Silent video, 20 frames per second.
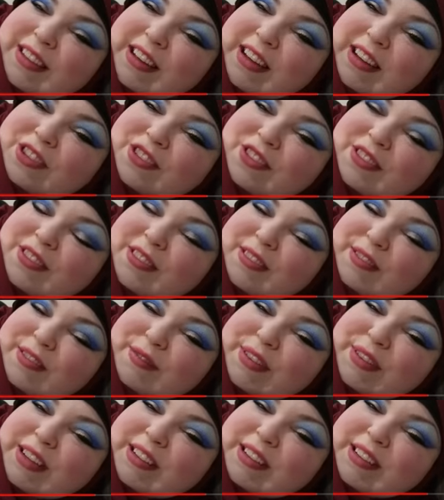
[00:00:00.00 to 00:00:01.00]
And I
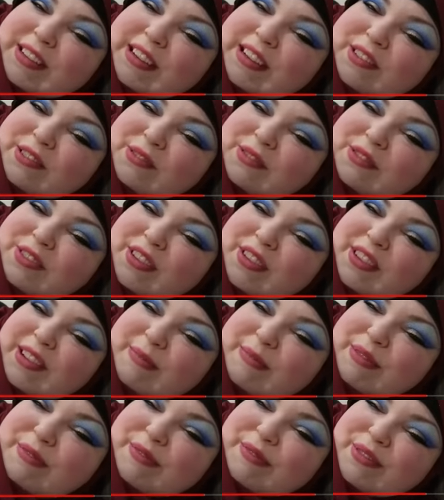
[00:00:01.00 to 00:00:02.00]
shouldn't have eaten that. Don't
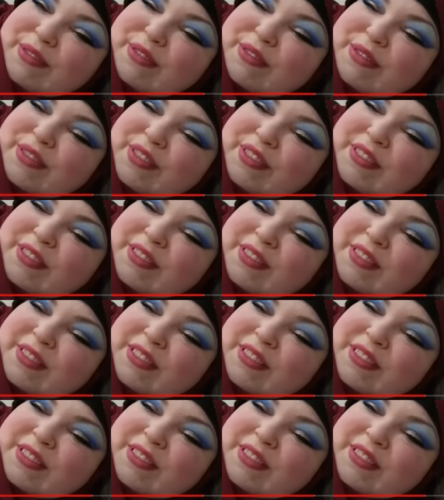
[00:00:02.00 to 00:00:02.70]
talk about food.